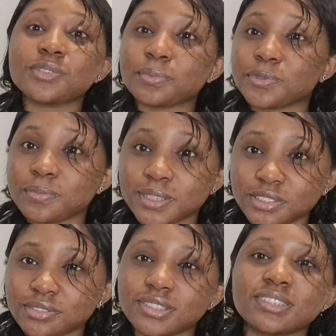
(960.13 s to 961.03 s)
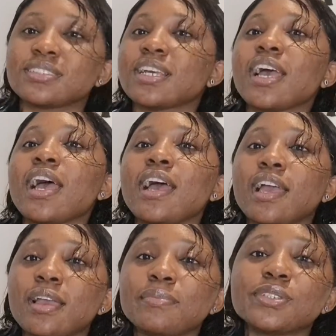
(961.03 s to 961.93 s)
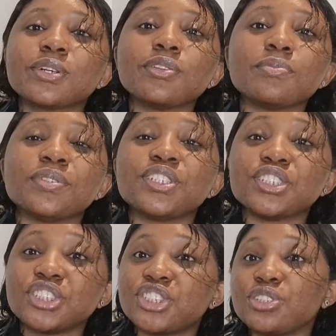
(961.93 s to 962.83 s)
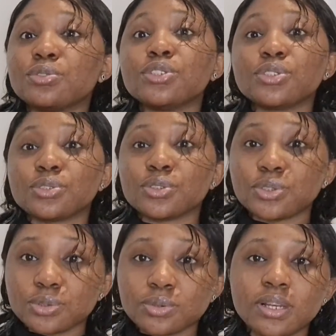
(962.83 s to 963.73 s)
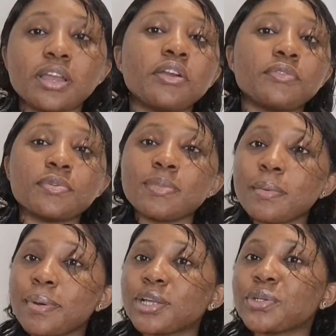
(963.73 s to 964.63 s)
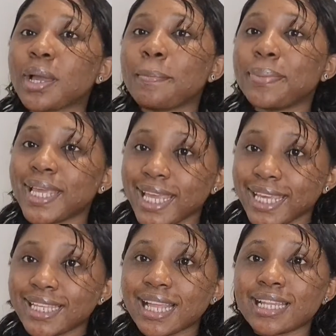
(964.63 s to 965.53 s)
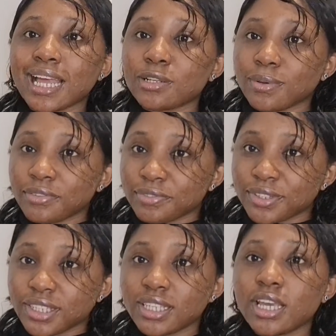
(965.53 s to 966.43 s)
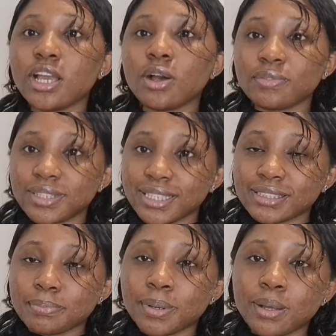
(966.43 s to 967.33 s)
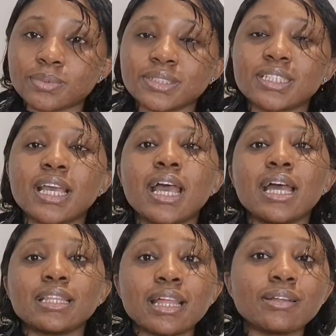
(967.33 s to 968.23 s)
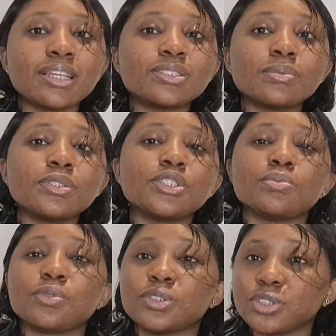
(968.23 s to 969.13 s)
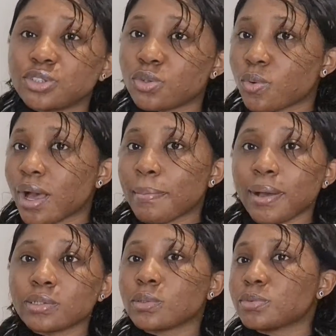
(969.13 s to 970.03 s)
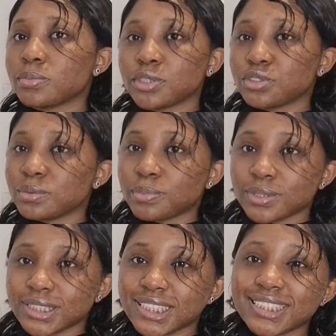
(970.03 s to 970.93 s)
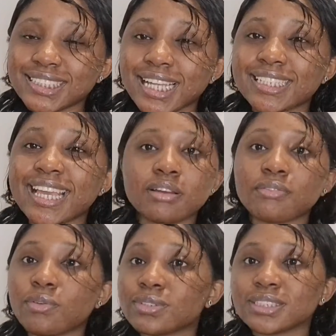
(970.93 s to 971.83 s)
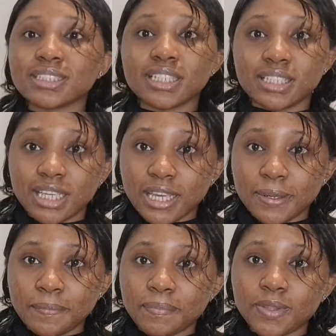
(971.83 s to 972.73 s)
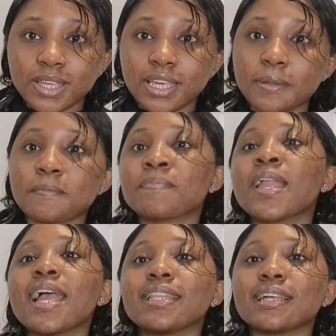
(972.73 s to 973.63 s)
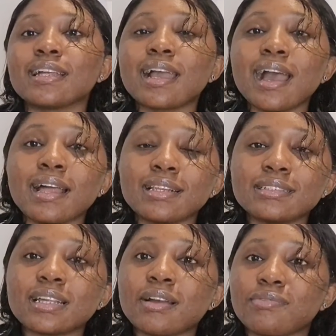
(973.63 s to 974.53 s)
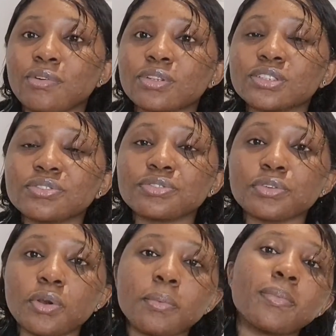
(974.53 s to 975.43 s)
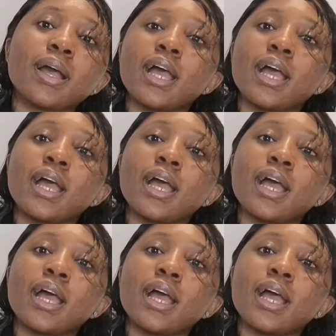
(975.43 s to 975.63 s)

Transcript: optometrist, is going to be issued to you. Remember, you are paying an annual fee of 30 pounds. Now there's something you must know about optometry body, is that they runs in a year. Okay, now that calendar runs from